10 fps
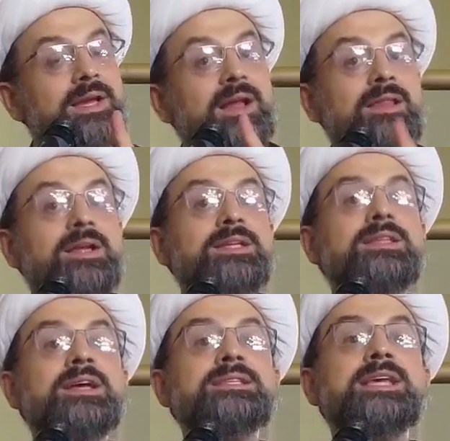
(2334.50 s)
Allah did
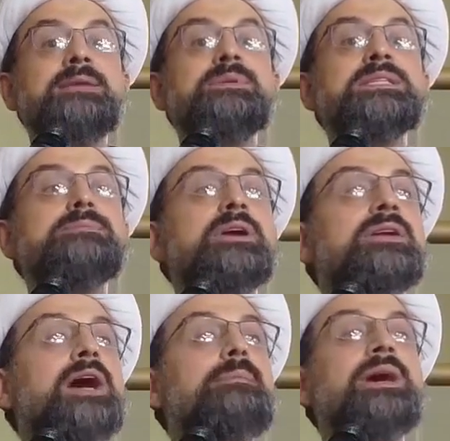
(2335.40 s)
not say Bism
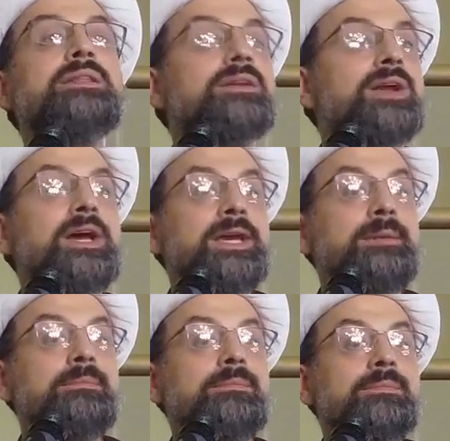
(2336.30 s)
al-Rahman
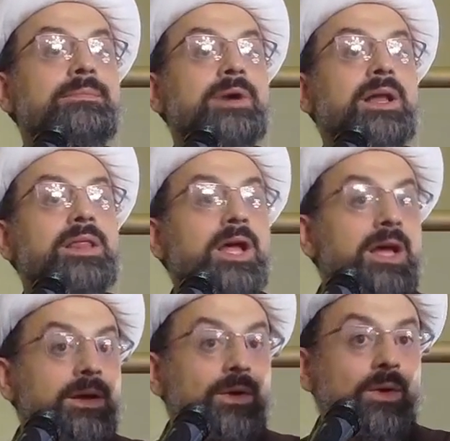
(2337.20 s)
al-Rahim.
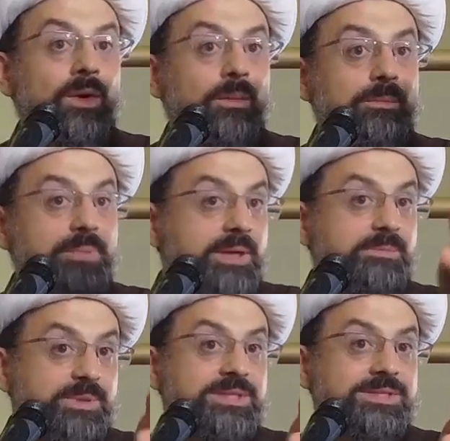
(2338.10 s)
Allah on
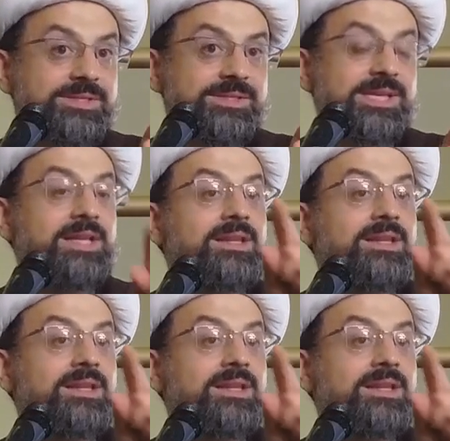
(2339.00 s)
purpose said